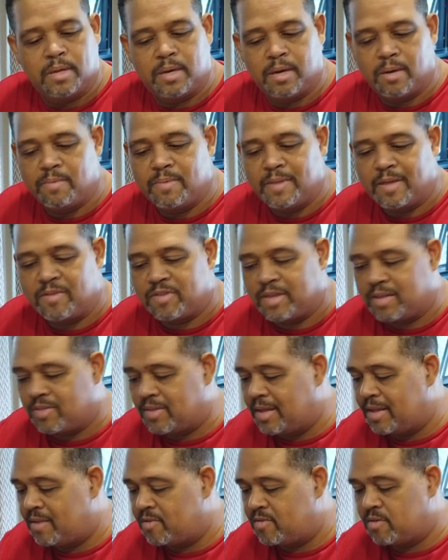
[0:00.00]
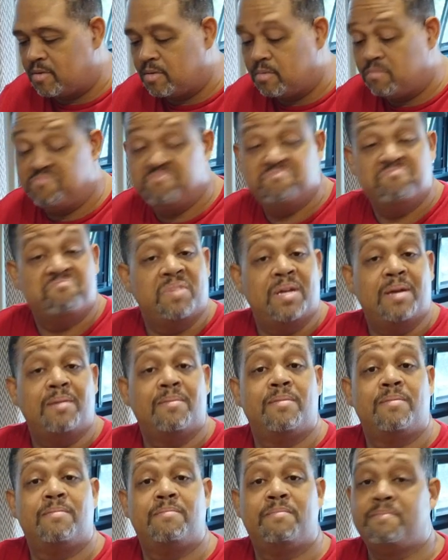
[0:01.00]
you know, things like that. So yeah.
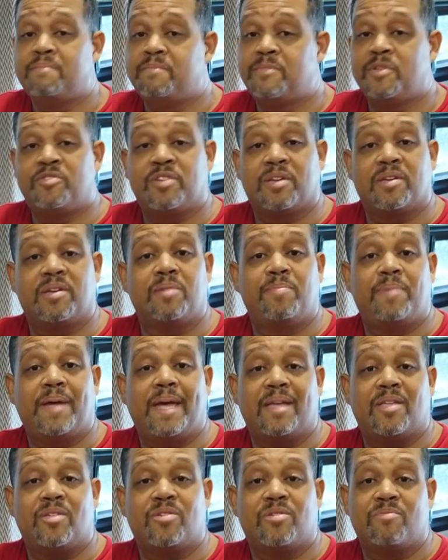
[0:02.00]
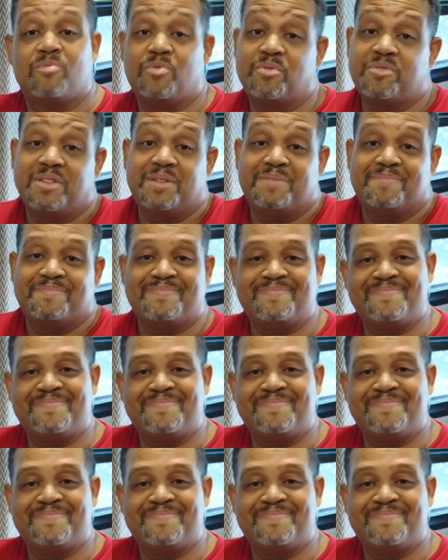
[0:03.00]
looks like a good package. We'll see.